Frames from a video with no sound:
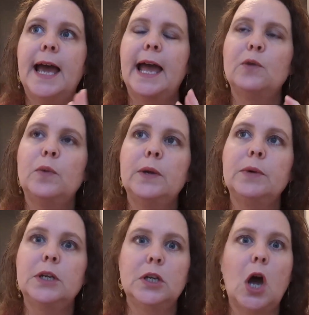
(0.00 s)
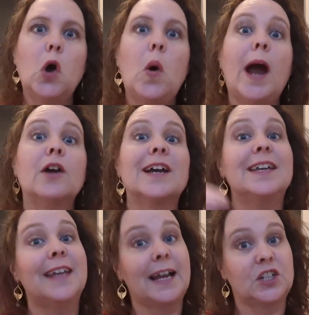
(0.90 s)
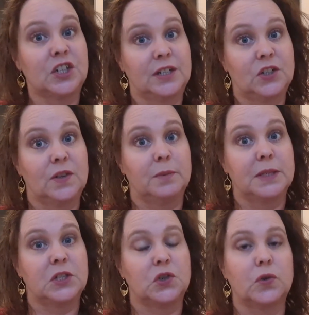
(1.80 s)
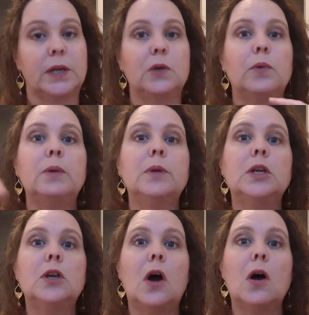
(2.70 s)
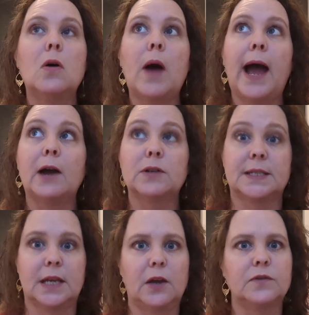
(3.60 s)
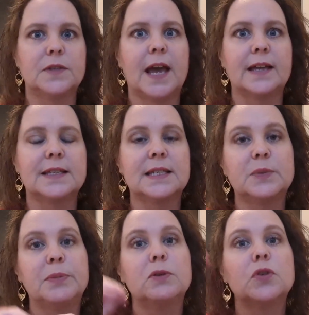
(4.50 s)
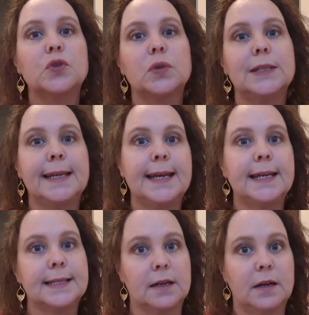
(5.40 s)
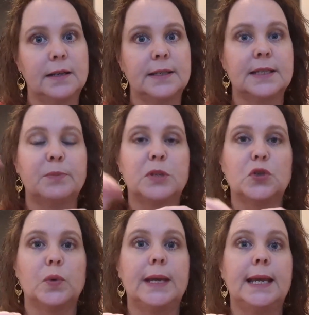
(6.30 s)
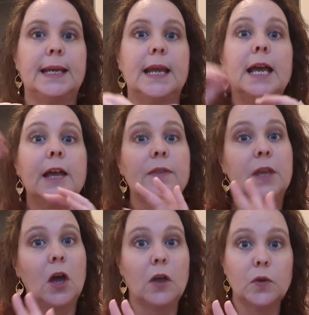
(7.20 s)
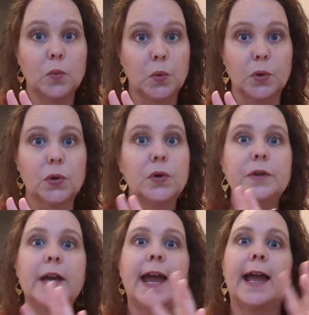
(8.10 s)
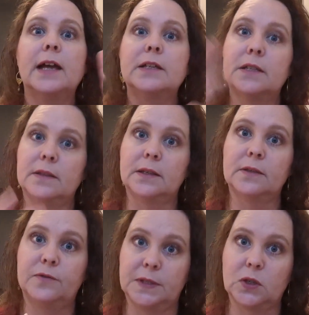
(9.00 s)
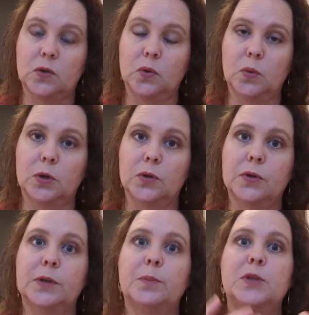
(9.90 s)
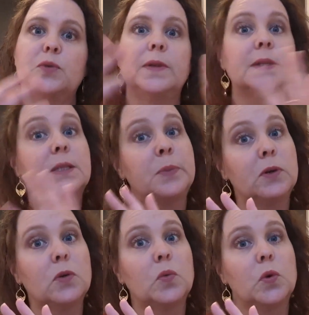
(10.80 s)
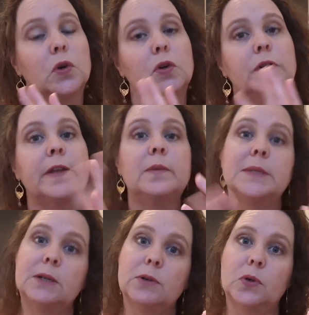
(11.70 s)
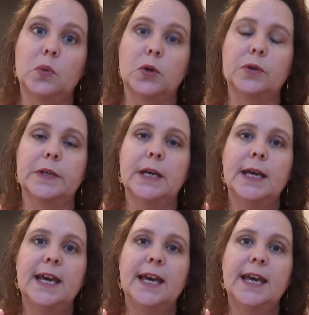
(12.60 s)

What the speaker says: and we would know our connection to the mystery. We would know ourselves as spiritual liaisons between the other world and the physical world, between the spirit world and the material world.